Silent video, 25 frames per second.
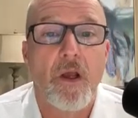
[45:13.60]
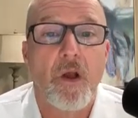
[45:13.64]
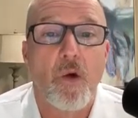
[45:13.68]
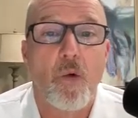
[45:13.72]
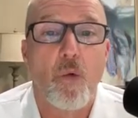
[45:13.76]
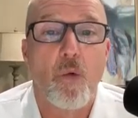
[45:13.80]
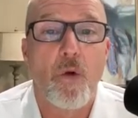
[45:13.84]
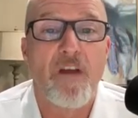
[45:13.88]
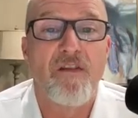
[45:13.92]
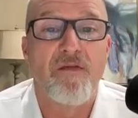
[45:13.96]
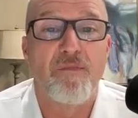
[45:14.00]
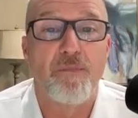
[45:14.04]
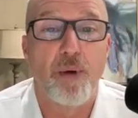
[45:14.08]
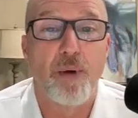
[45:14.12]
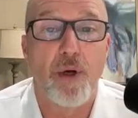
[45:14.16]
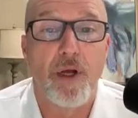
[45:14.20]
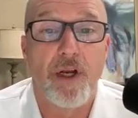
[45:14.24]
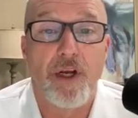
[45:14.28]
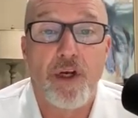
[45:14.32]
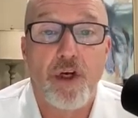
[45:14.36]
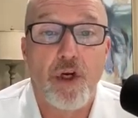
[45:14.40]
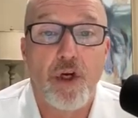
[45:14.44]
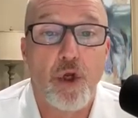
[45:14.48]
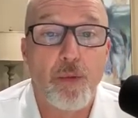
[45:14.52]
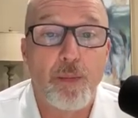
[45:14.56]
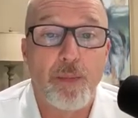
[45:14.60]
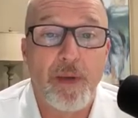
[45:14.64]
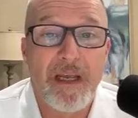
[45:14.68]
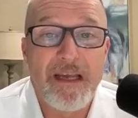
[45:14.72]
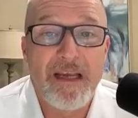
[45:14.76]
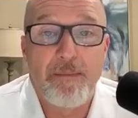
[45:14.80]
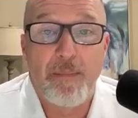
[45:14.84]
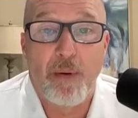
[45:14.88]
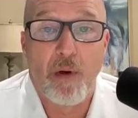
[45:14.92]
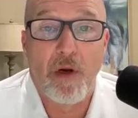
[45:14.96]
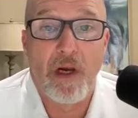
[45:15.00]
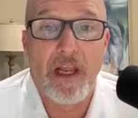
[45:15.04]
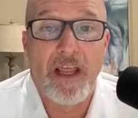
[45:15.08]
We've put new
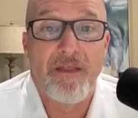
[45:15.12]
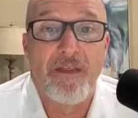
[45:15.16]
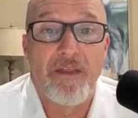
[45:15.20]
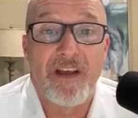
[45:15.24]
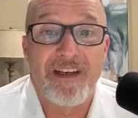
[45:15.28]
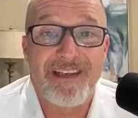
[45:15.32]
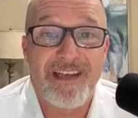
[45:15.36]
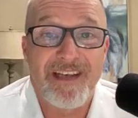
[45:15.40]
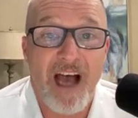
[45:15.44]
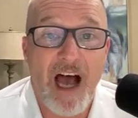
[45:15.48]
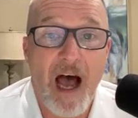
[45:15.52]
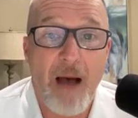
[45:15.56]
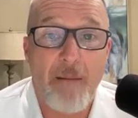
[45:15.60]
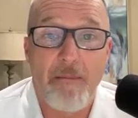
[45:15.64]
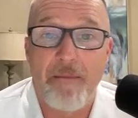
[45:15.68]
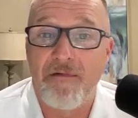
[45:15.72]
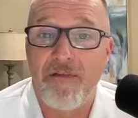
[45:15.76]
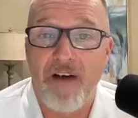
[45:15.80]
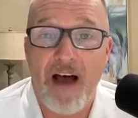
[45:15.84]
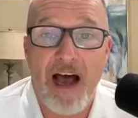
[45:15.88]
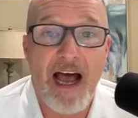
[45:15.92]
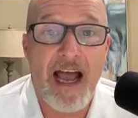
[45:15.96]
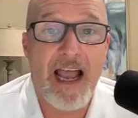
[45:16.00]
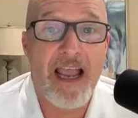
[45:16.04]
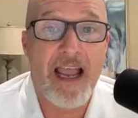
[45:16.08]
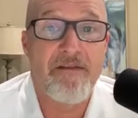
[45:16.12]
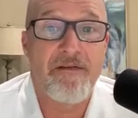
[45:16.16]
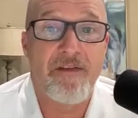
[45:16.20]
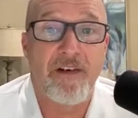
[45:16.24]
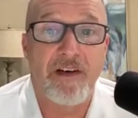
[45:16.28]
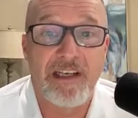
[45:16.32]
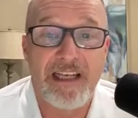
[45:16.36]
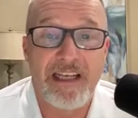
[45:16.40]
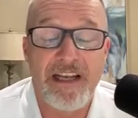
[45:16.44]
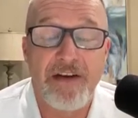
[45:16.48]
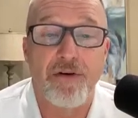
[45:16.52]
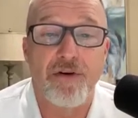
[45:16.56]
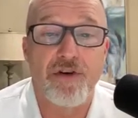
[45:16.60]
people in the top five
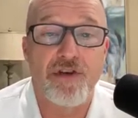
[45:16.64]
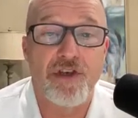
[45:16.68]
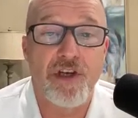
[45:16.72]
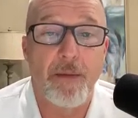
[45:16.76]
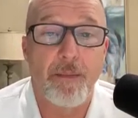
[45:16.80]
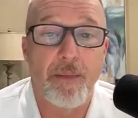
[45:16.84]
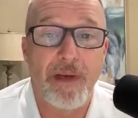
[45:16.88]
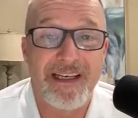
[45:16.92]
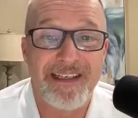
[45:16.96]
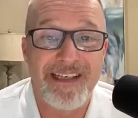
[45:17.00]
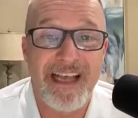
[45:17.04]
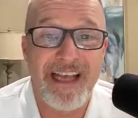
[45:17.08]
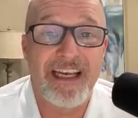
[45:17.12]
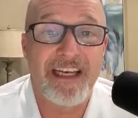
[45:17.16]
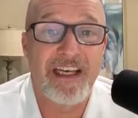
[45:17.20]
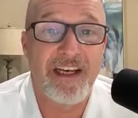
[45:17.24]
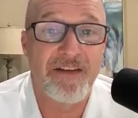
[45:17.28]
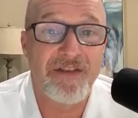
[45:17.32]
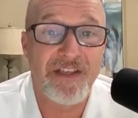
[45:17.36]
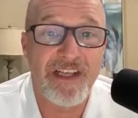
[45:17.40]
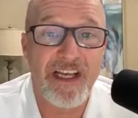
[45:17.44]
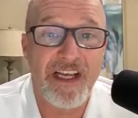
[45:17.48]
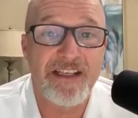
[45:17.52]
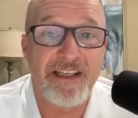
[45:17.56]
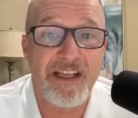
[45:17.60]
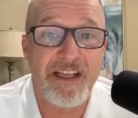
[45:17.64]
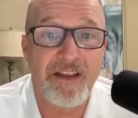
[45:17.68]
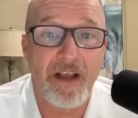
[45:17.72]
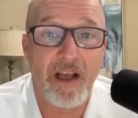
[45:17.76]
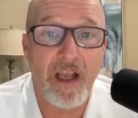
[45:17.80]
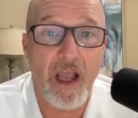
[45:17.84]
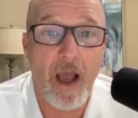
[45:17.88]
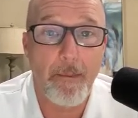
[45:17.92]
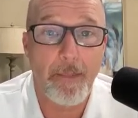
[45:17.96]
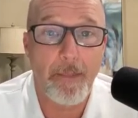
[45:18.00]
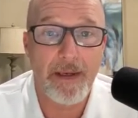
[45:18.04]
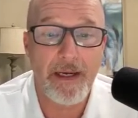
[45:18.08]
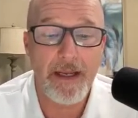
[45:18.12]
leadership executive seats in the
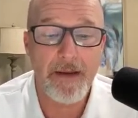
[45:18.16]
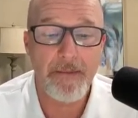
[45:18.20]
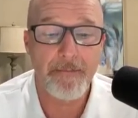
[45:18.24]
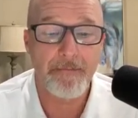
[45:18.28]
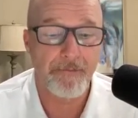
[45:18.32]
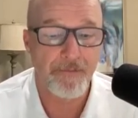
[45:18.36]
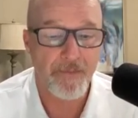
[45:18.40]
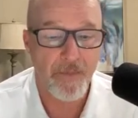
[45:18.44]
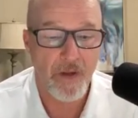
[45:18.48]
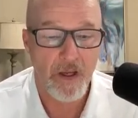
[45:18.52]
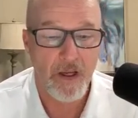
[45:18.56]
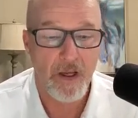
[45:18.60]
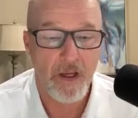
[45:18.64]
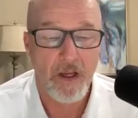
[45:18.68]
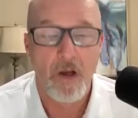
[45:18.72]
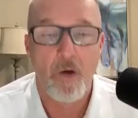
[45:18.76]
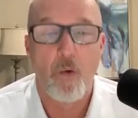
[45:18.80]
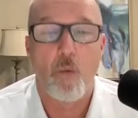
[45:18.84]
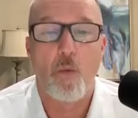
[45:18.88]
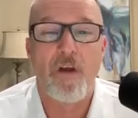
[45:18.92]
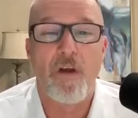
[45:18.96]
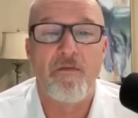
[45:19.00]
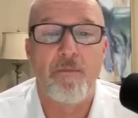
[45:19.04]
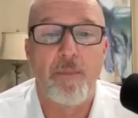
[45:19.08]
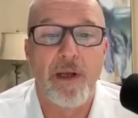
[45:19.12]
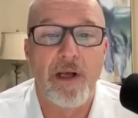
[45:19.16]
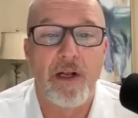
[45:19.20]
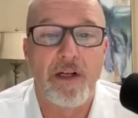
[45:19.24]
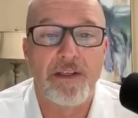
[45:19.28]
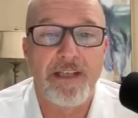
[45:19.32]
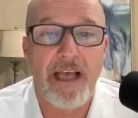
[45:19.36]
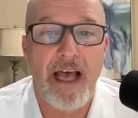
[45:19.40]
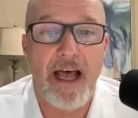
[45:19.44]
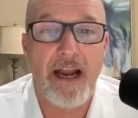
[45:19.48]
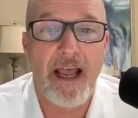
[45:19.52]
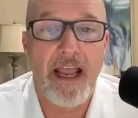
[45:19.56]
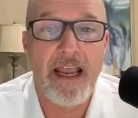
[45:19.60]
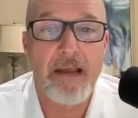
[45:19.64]
company. We've built
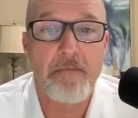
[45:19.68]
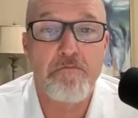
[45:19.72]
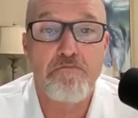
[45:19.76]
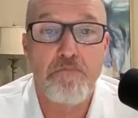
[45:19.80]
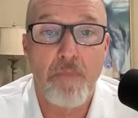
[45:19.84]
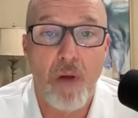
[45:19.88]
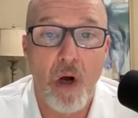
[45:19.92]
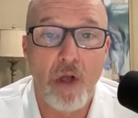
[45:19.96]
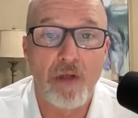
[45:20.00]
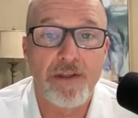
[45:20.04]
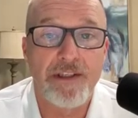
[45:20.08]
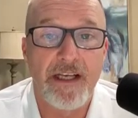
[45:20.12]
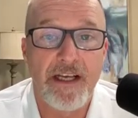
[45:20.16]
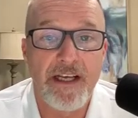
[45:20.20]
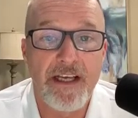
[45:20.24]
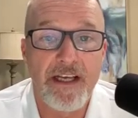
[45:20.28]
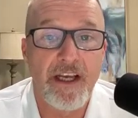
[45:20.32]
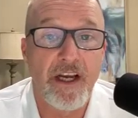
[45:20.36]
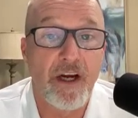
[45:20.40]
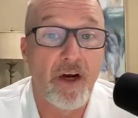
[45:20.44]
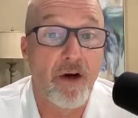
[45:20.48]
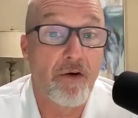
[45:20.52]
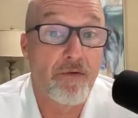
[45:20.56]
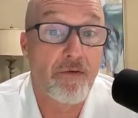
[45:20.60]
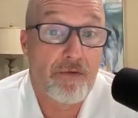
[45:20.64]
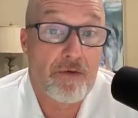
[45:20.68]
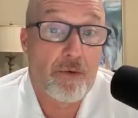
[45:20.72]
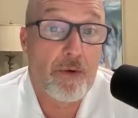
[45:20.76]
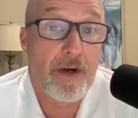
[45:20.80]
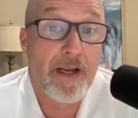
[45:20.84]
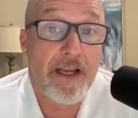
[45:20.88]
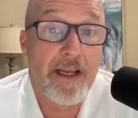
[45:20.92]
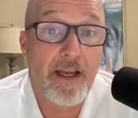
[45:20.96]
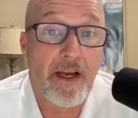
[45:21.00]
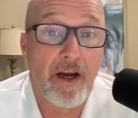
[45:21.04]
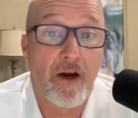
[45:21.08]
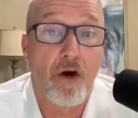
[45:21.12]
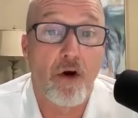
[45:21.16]
out a multi-year,
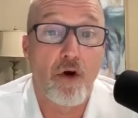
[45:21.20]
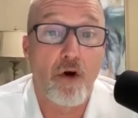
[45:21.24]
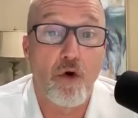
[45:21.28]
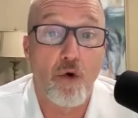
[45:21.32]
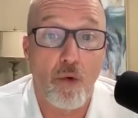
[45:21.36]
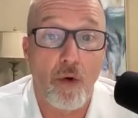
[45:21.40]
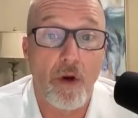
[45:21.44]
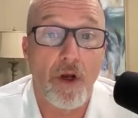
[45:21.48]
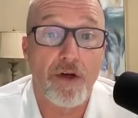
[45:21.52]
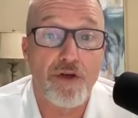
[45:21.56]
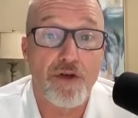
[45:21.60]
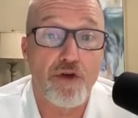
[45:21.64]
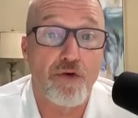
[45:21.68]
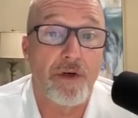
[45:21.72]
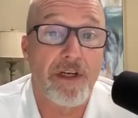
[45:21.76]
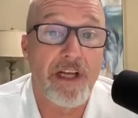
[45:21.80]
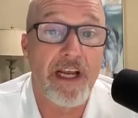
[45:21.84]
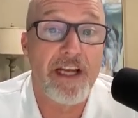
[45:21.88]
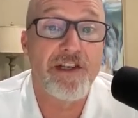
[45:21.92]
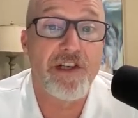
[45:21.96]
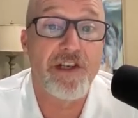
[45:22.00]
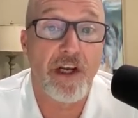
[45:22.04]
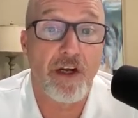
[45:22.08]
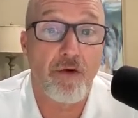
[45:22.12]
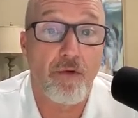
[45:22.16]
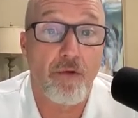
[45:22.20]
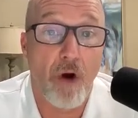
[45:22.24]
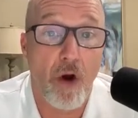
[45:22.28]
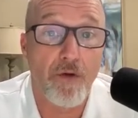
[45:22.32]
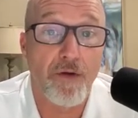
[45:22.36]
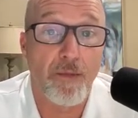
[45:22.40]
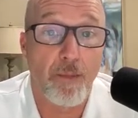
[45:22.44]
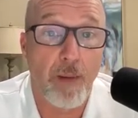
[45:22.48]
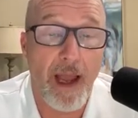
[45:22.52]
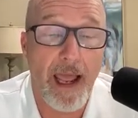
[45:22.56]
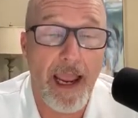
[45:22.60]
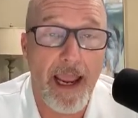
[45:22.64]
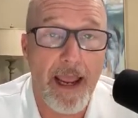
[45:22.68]
three-year gr- strategic
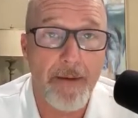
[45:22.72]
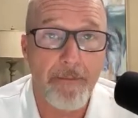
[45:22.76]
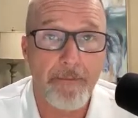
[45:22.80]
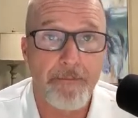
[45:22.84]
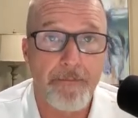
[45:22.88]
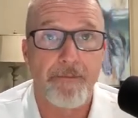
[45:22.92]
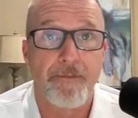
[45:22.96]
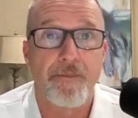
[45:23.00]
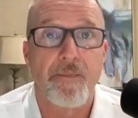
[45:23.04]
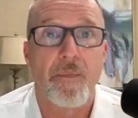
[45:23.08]
growth plan.